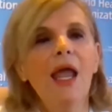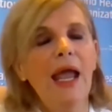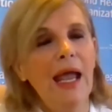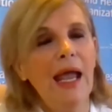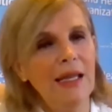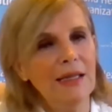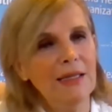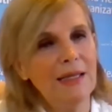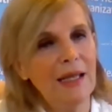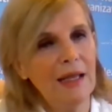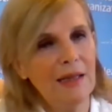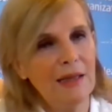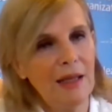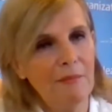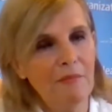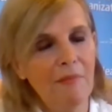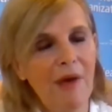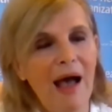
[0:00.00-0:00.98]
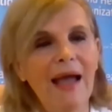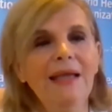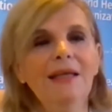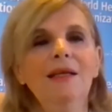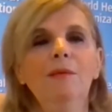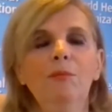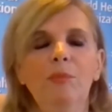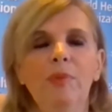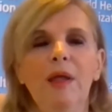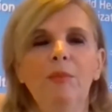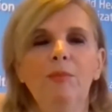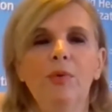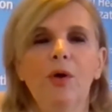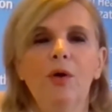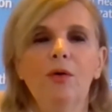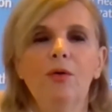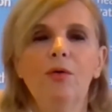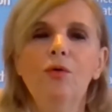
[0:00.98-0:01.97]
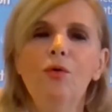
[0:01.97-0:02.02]
And the mining
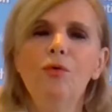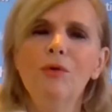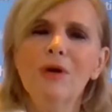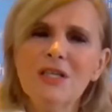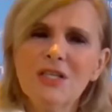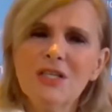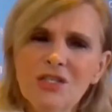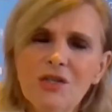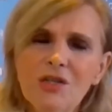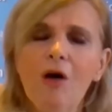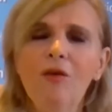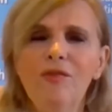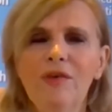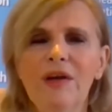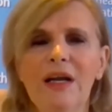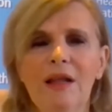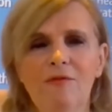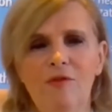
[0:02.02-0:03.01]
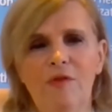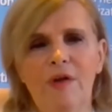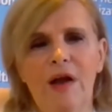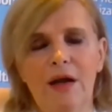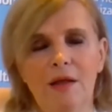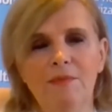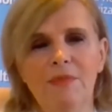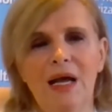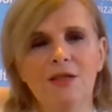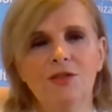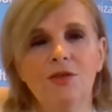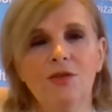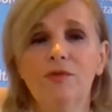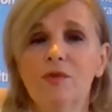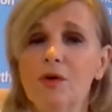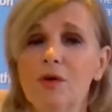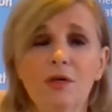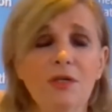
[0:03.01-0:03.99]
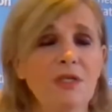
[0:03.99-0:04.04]
people who were suffering very much,
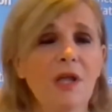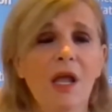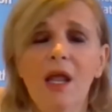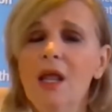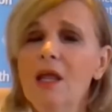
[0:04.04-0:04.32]
of course,